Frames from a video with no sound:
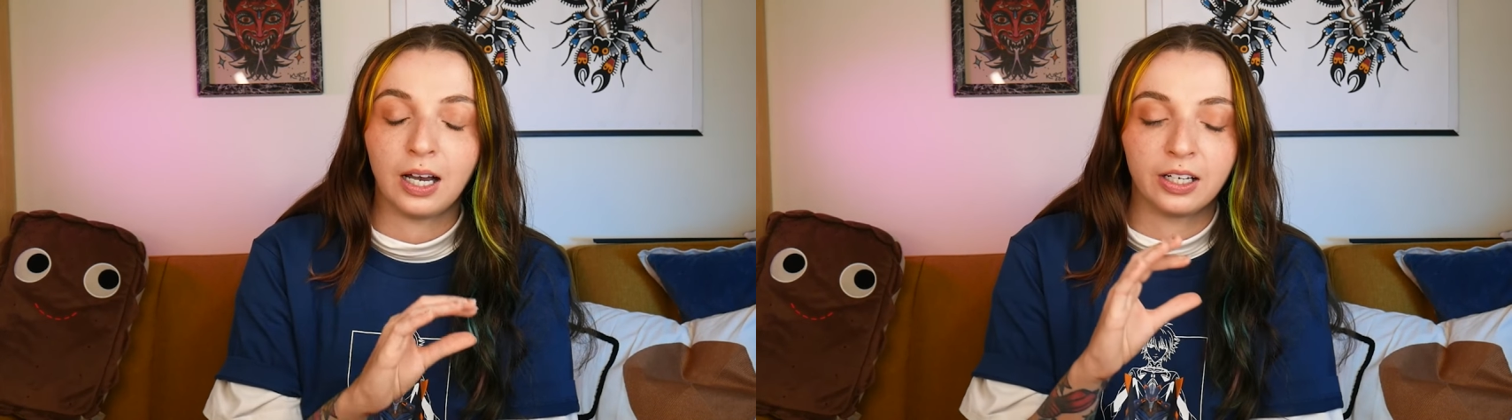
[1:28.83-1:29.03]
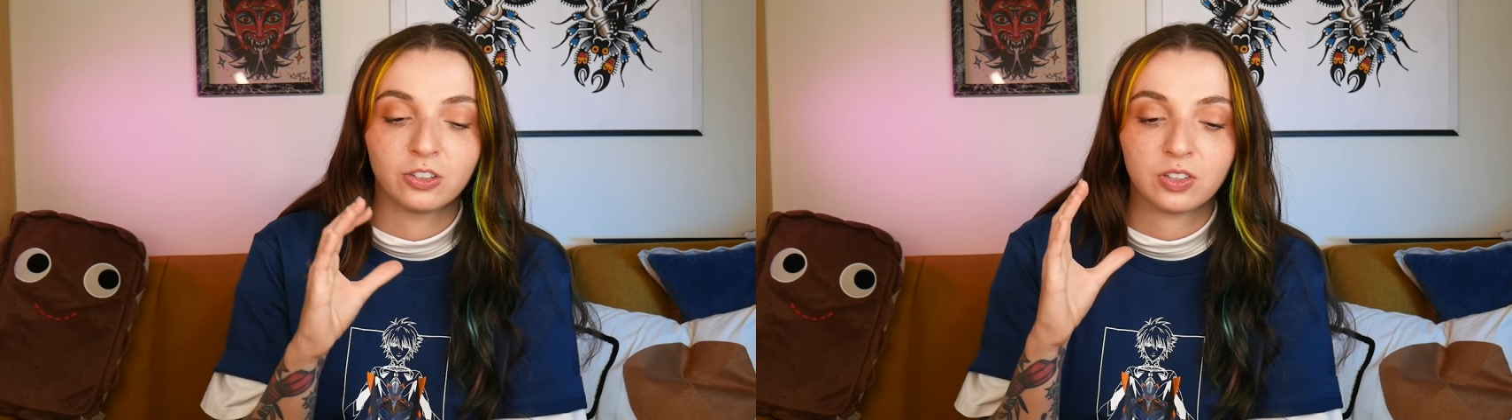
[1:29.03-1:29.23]

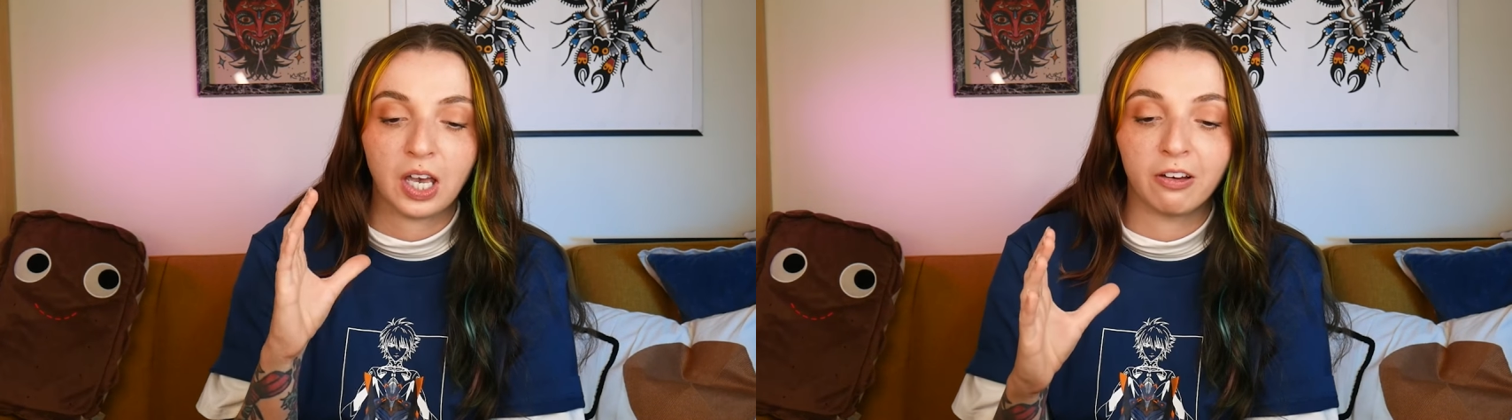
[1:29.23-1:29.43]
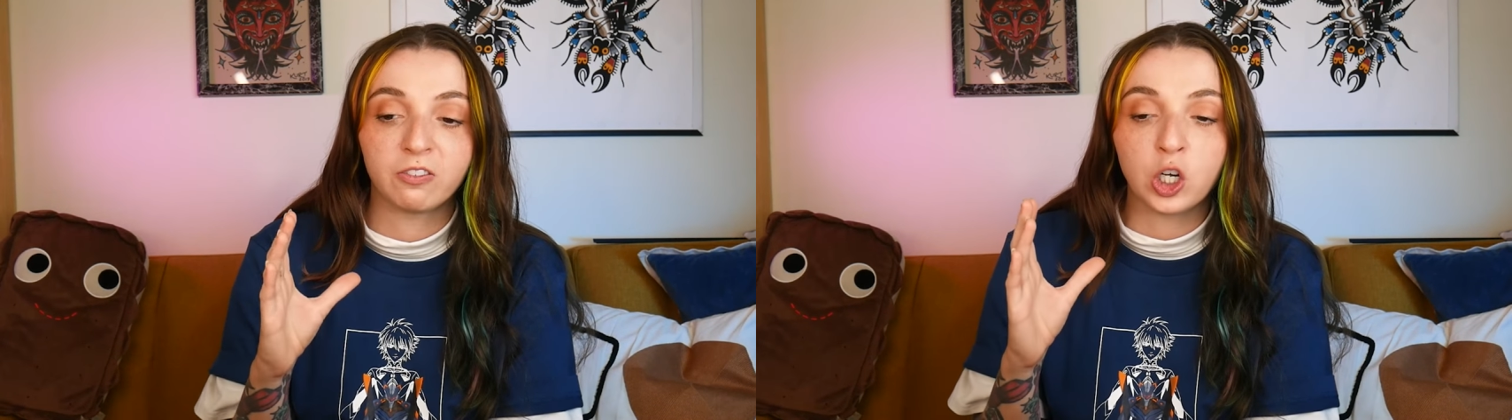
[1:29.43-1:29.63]
I just
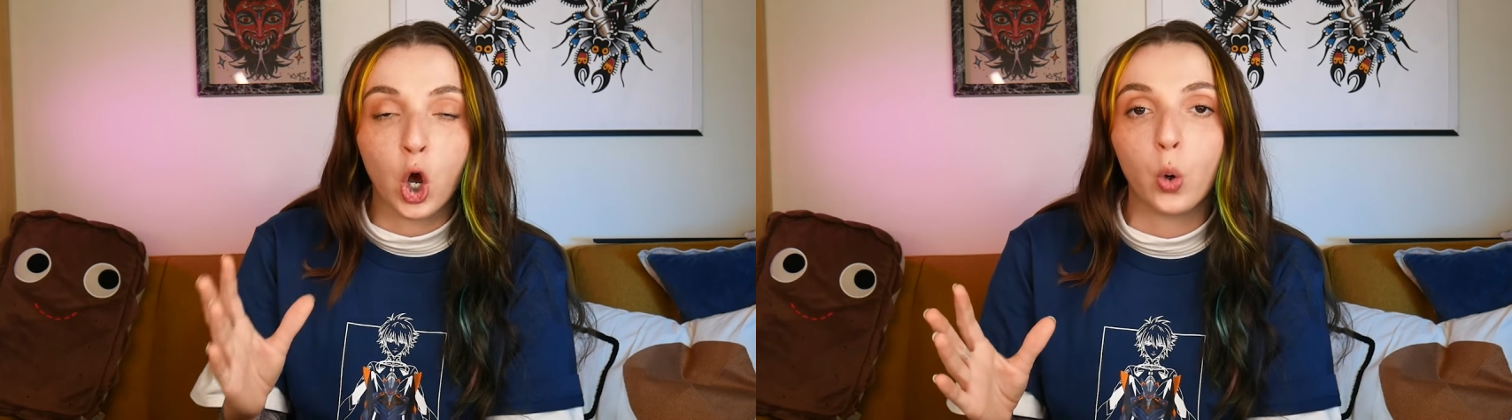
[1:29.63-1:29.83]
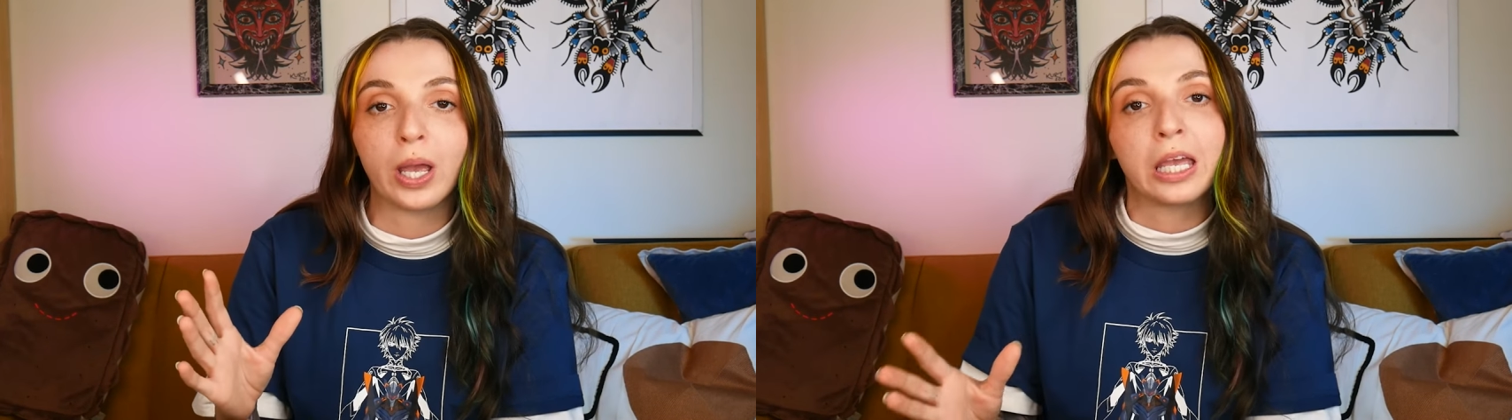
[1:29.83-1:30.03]
have
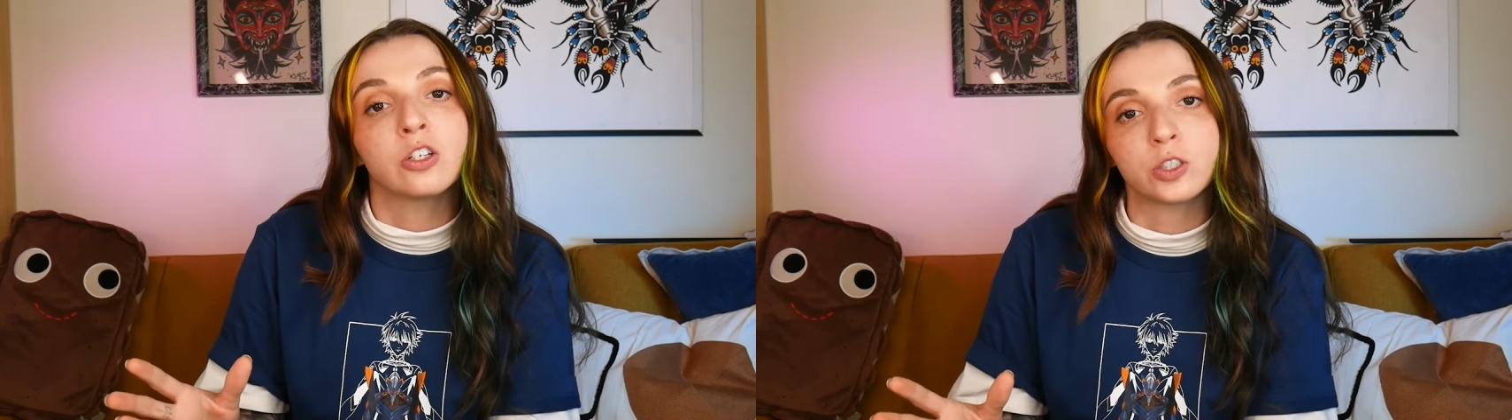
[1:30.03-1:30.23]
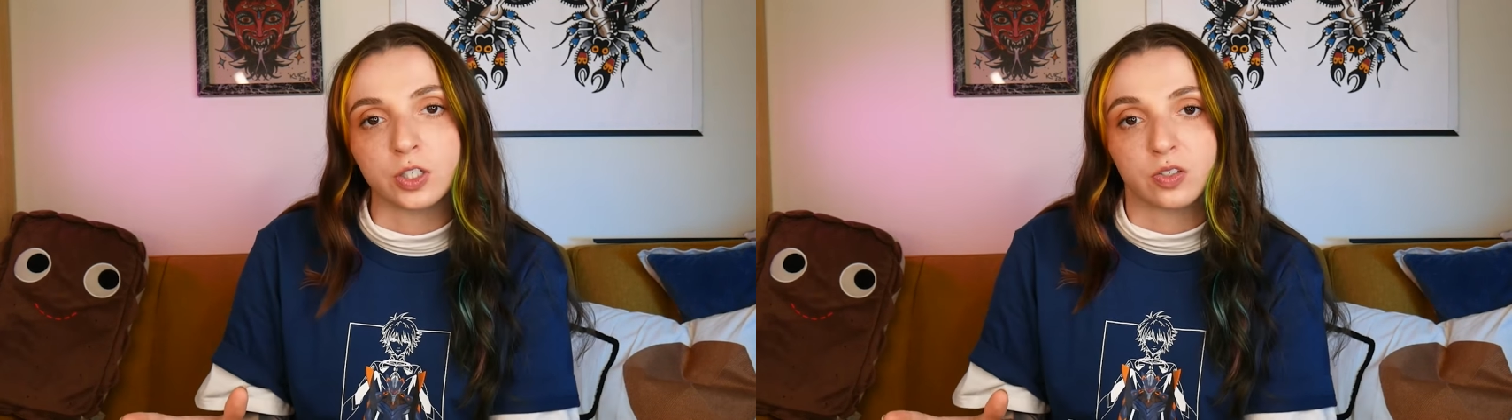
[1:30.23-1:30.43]
no
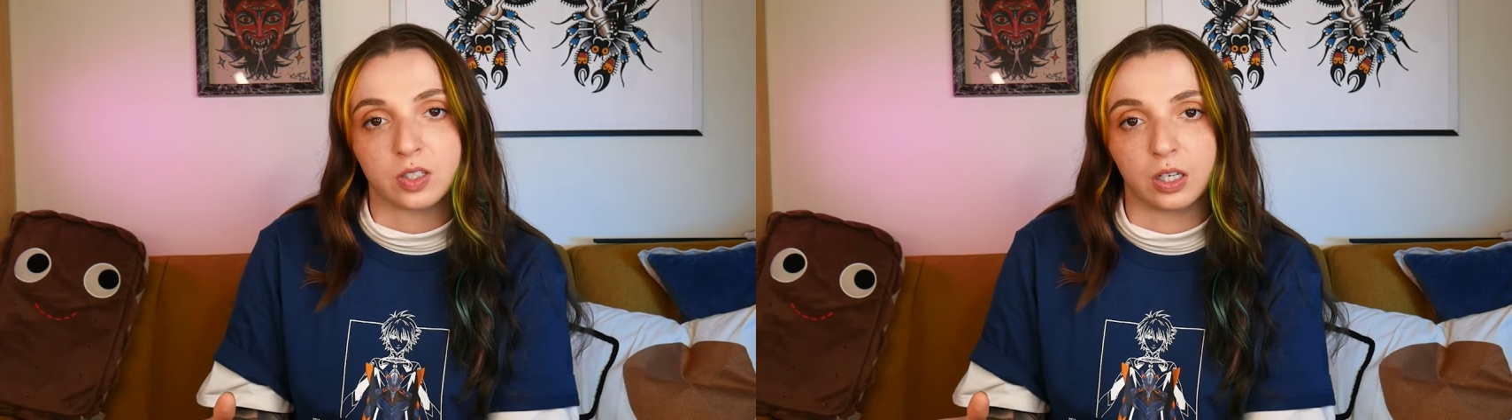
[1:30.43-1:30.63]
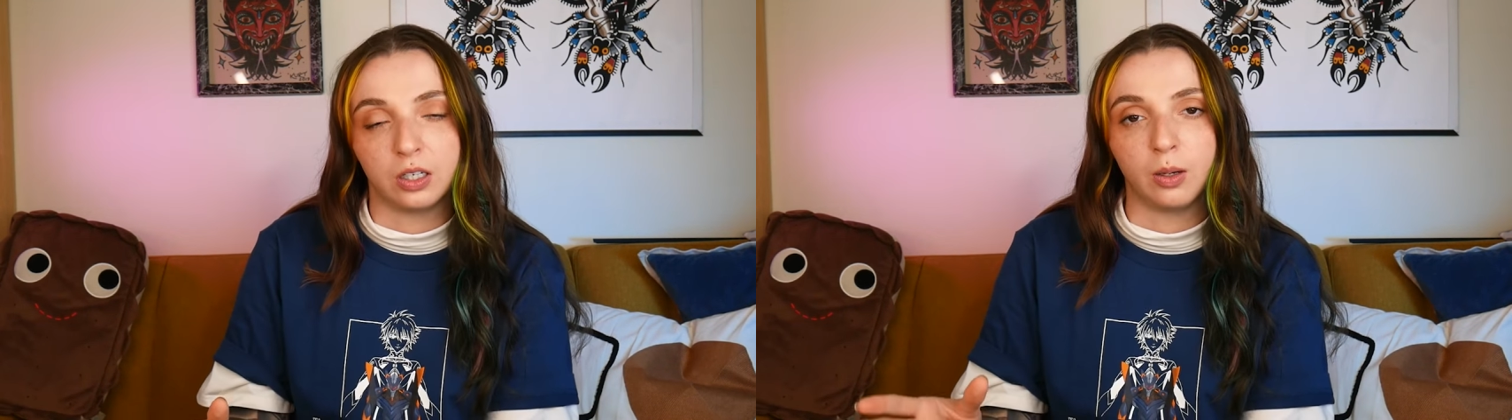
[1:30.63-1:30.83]
interest
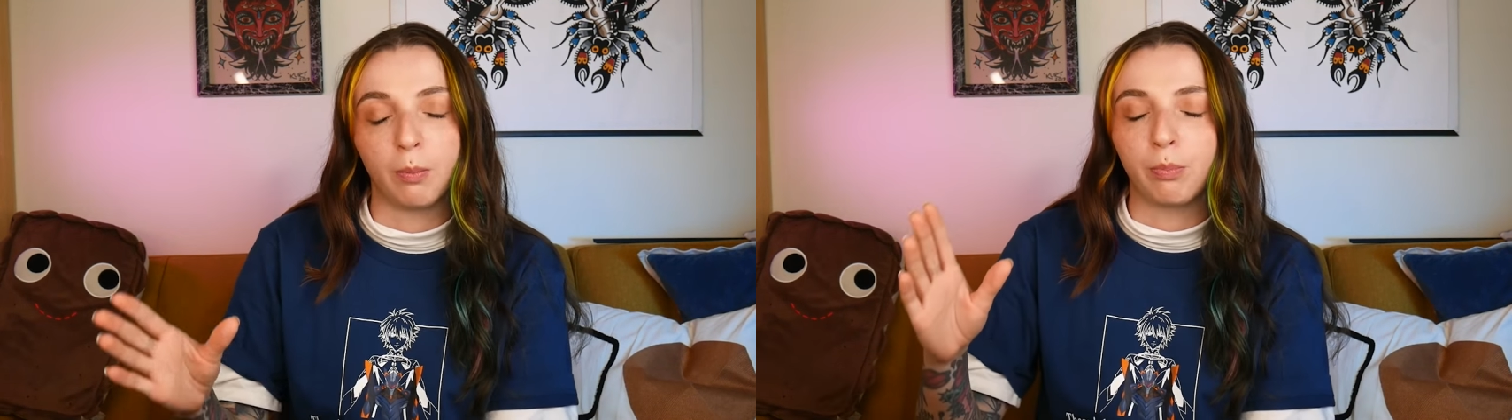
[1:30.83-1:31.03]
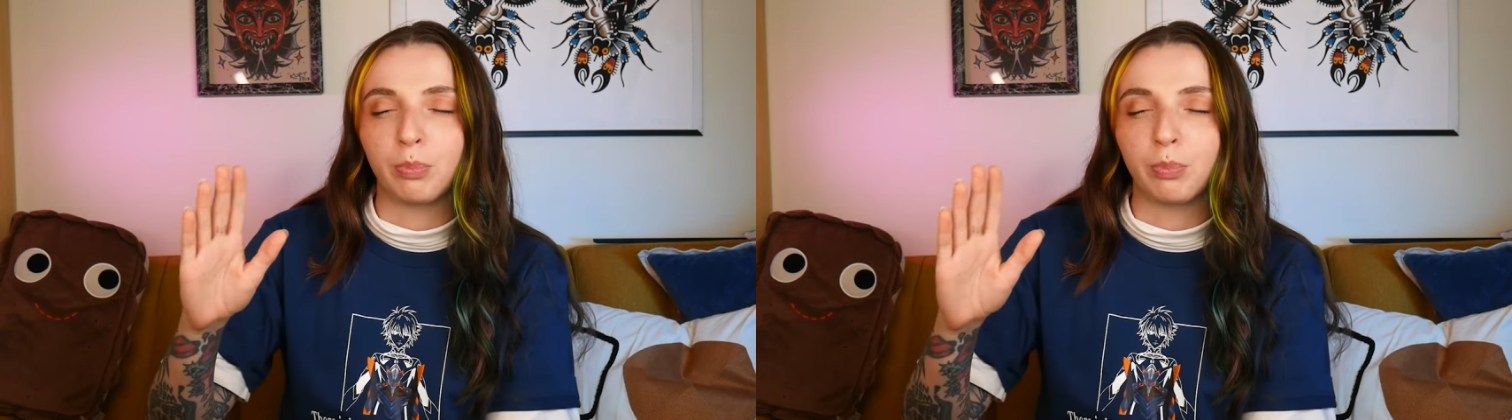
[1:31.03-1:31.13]
in